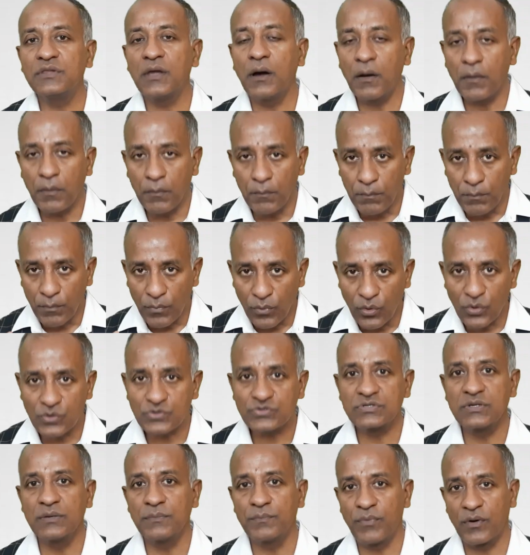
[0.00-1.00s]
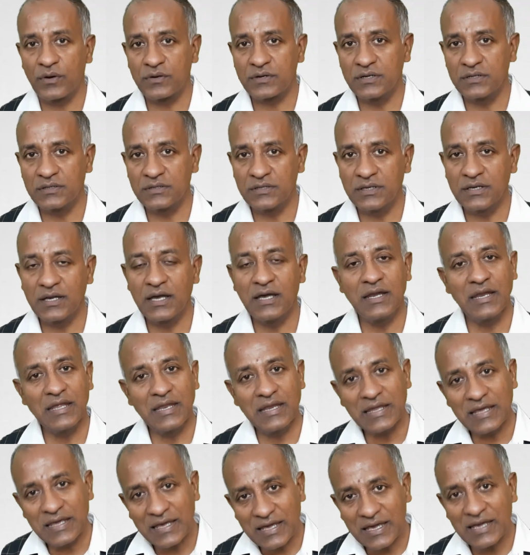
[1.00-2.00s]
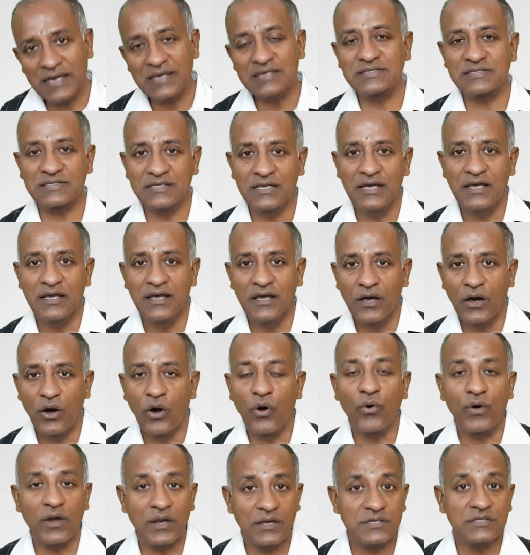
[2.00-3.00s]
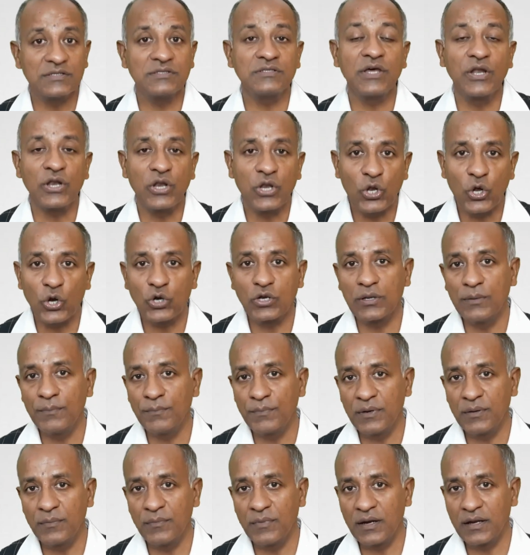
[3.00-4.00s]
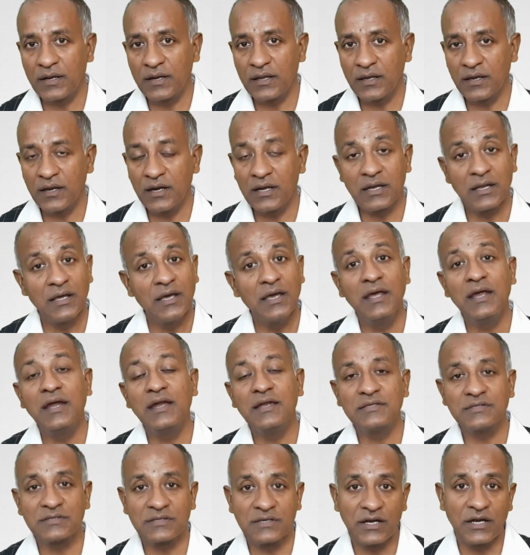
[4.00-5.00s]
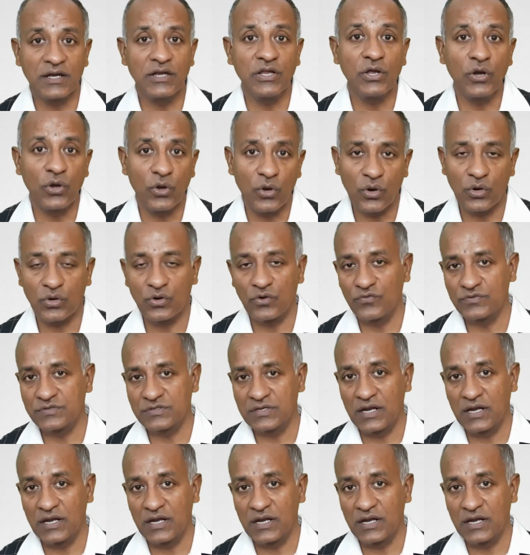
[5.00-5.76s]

the most important thing, and in case organizations are not implementing it, it is creating a lot of